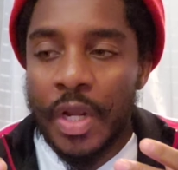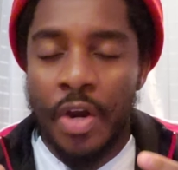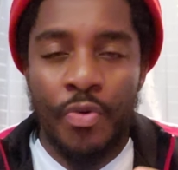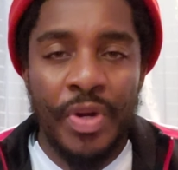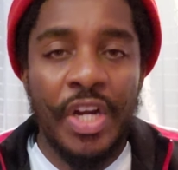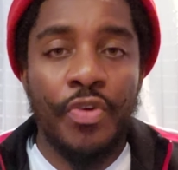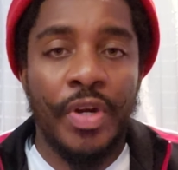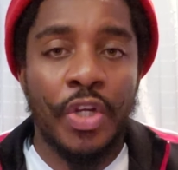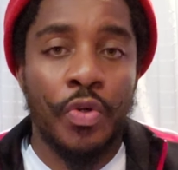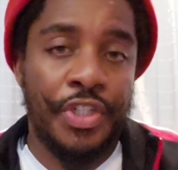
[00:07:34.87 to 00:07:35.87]
a really,
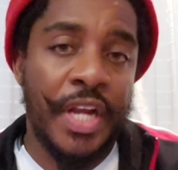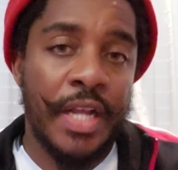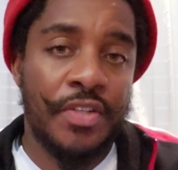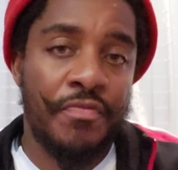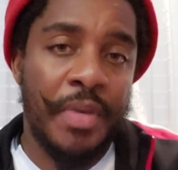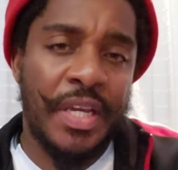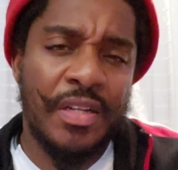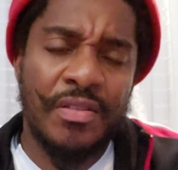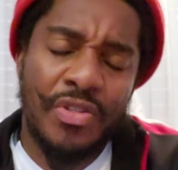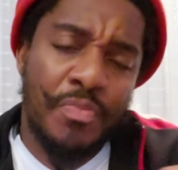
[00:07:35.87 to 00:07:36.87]
really good chance of
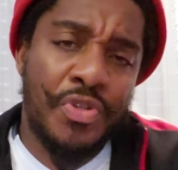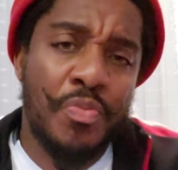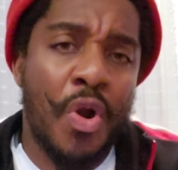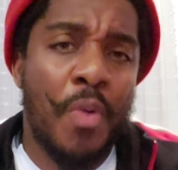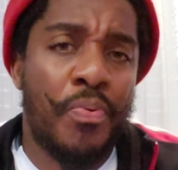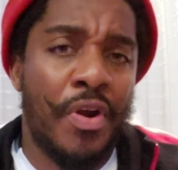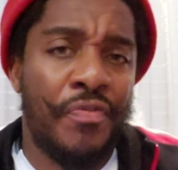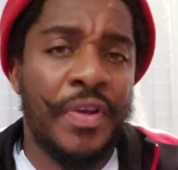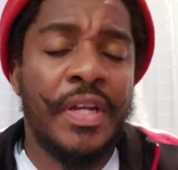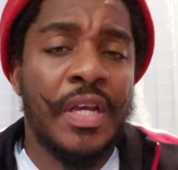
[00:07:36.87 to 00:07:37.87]
making some small
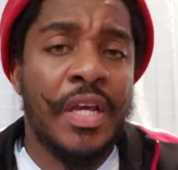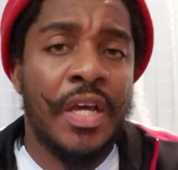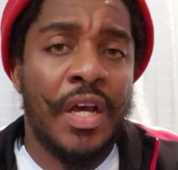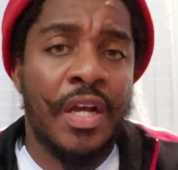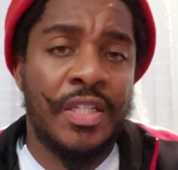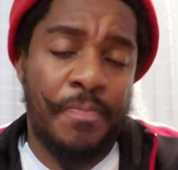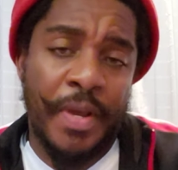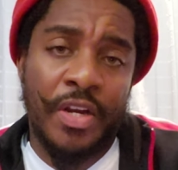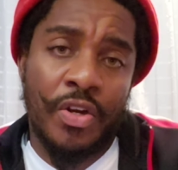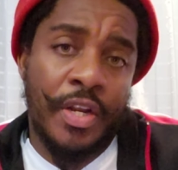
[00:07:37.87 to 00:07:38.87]
profit.
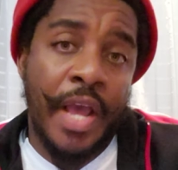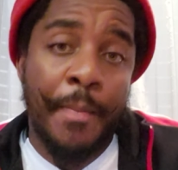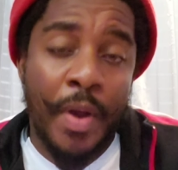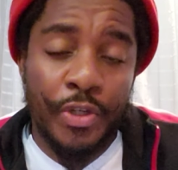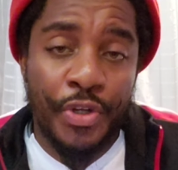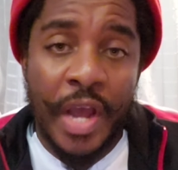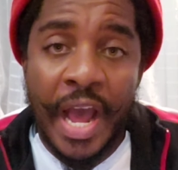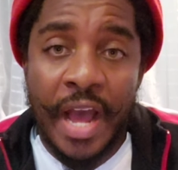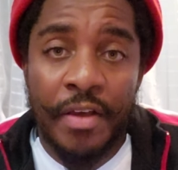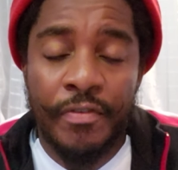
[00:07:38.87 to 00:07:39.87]
Depending on the amount you
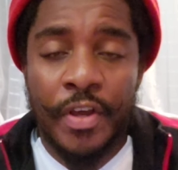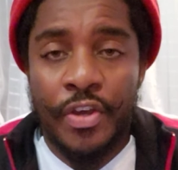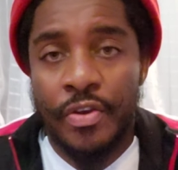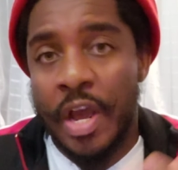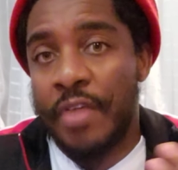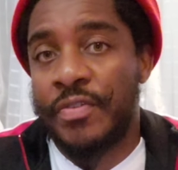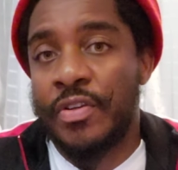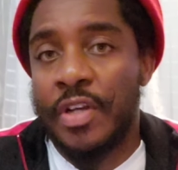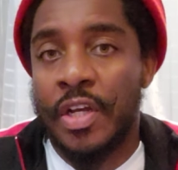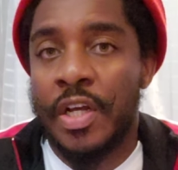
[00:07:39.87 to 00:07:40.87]
have,
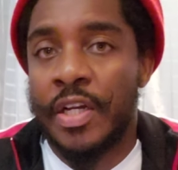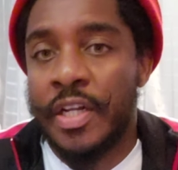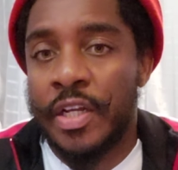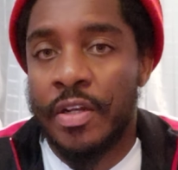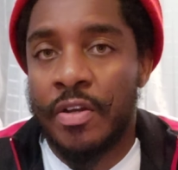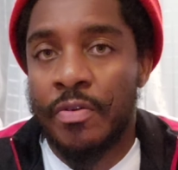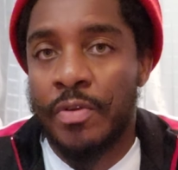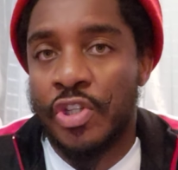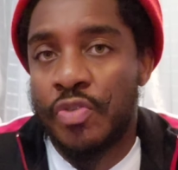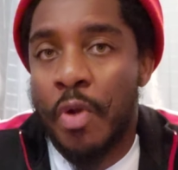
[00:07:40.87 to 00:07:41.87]

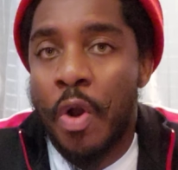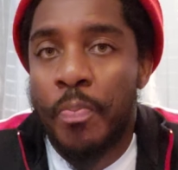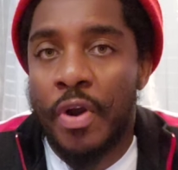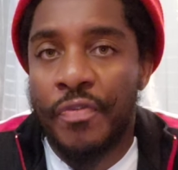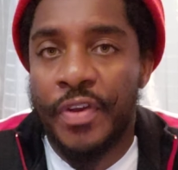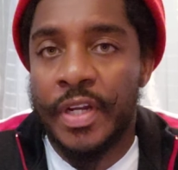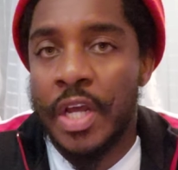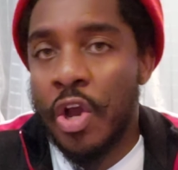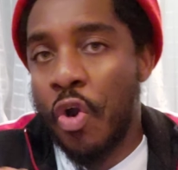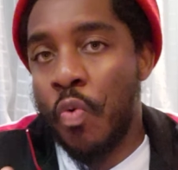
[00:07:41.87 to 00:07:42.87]
a small profit
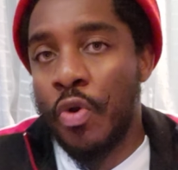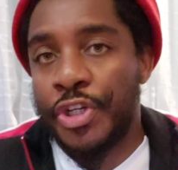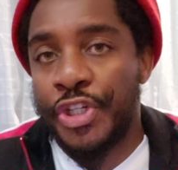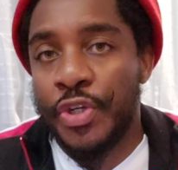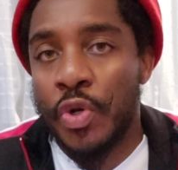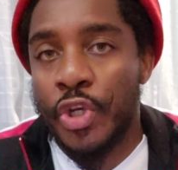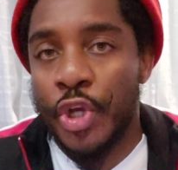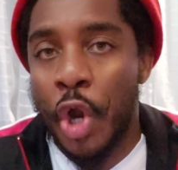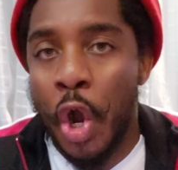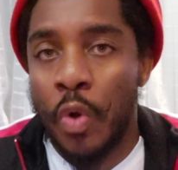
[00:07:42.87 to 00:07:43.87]
on what you
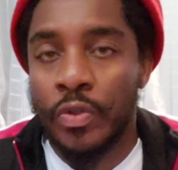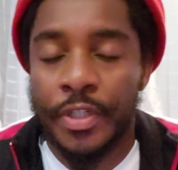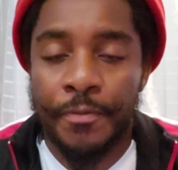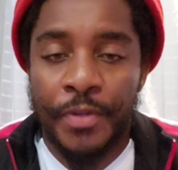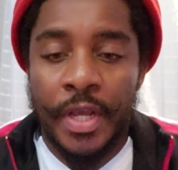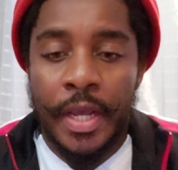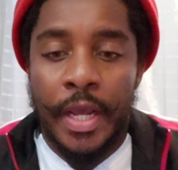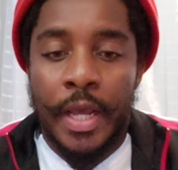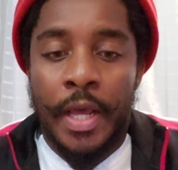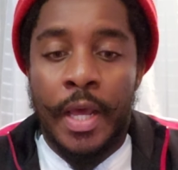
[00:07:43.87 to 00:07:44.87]
hold.
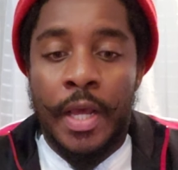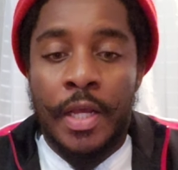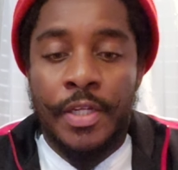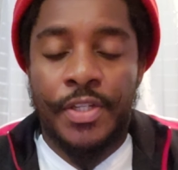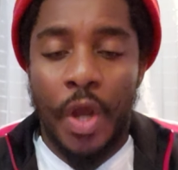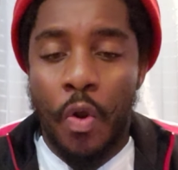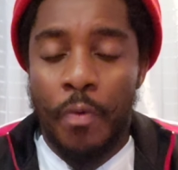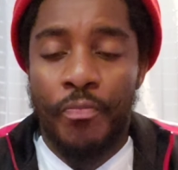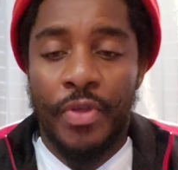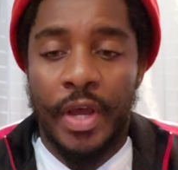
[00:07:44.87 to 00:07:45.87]

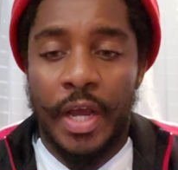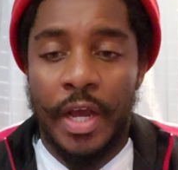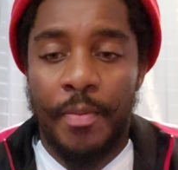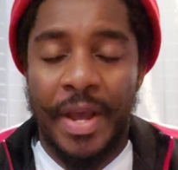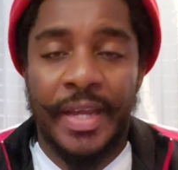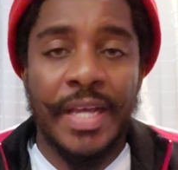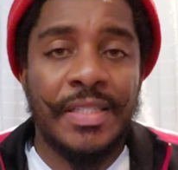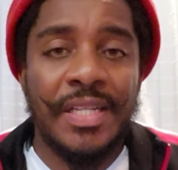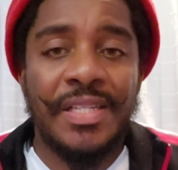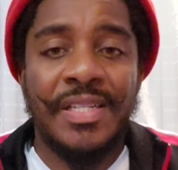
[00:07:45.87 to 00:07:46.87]
So I guess
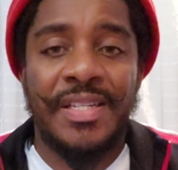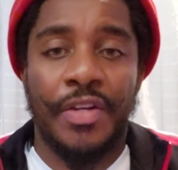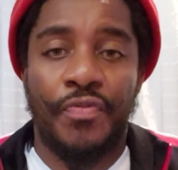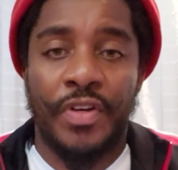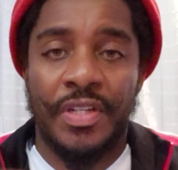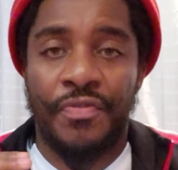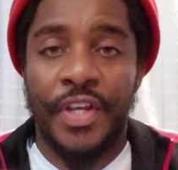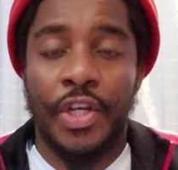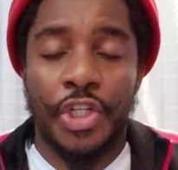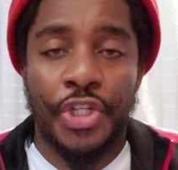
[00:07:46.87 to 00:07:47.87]
this is it for this
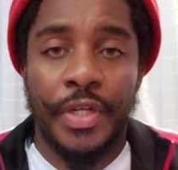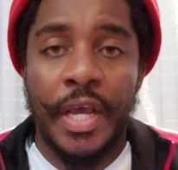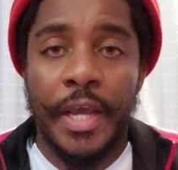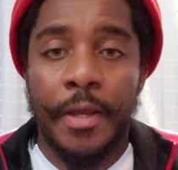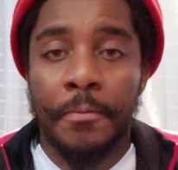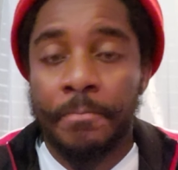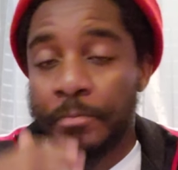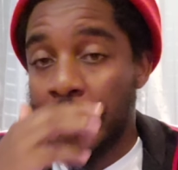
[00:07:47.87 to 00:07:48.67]
video today.